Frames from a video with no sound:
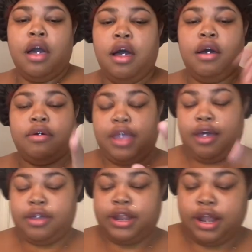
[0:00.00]
Oh
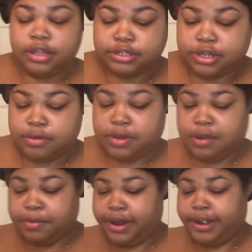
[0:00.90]
y'all, and also what I'm
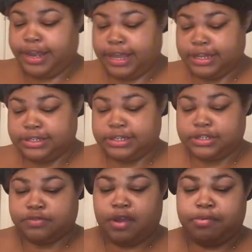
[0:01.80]
wearing is
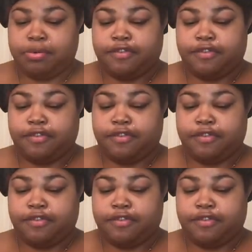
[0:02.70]
this romper